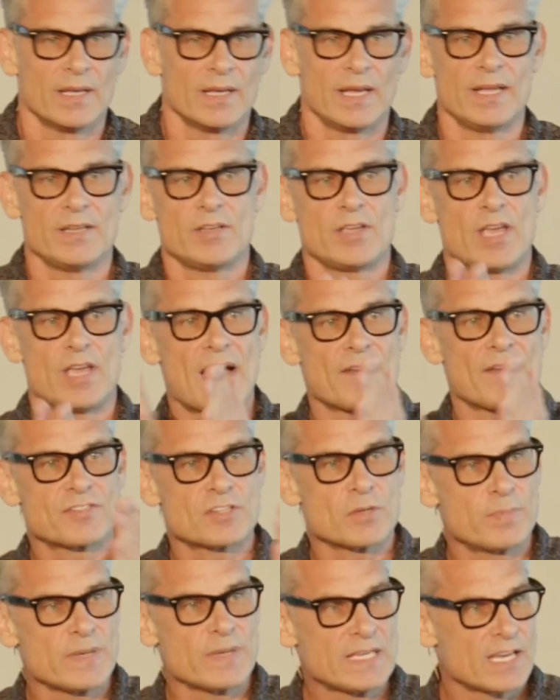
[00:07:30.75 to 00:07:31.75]
And you have
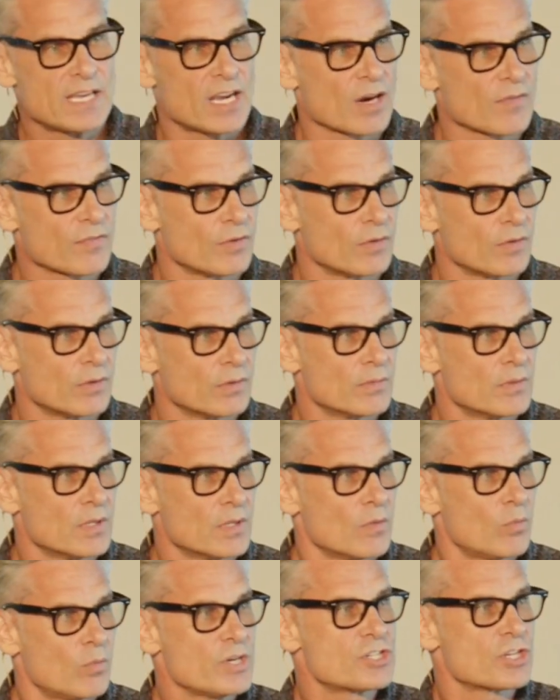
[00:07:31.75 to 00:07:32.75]
to be careful.
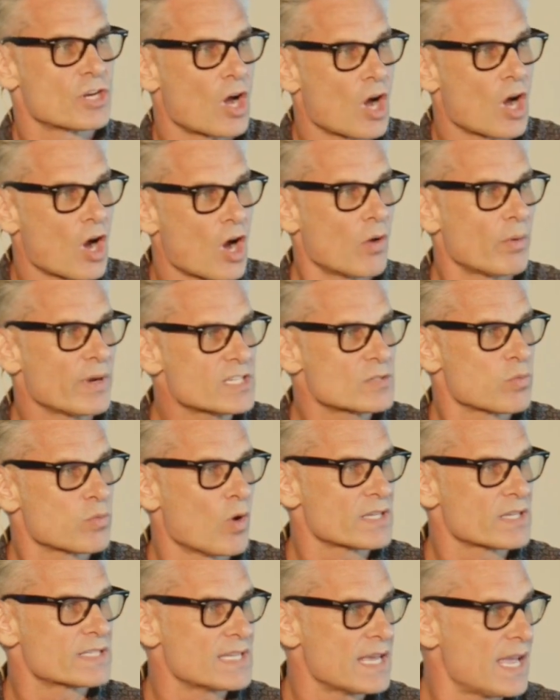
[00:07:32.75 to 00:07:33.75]
We should always
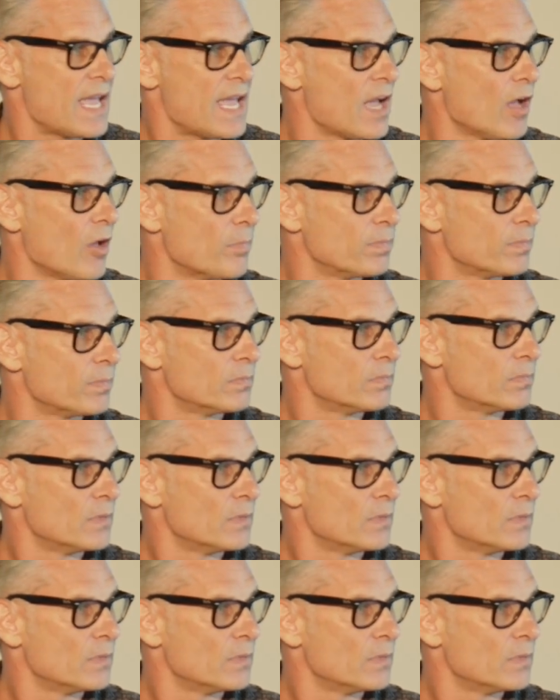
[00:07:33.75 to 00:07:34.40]
want to help.